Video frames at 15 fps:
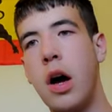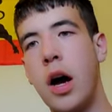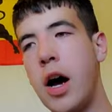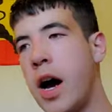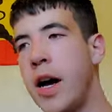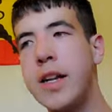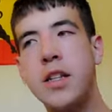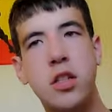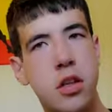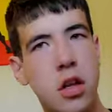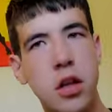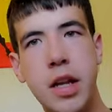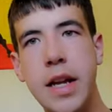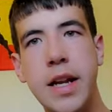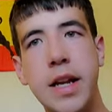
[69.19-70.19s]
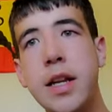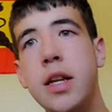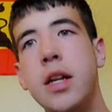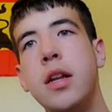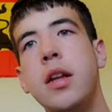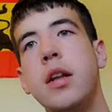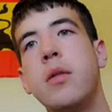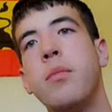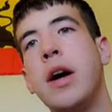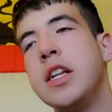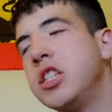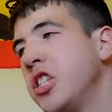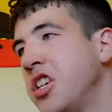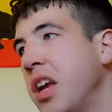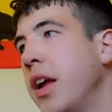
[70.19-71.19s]
I deleted my
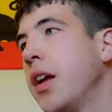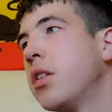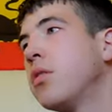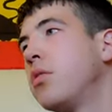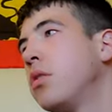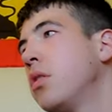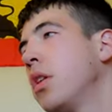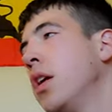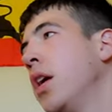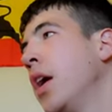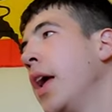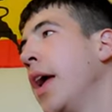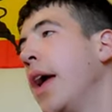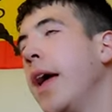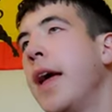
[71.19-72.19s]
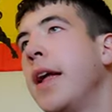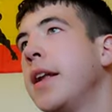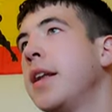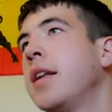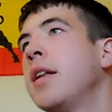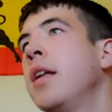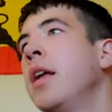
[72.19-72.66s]
channel and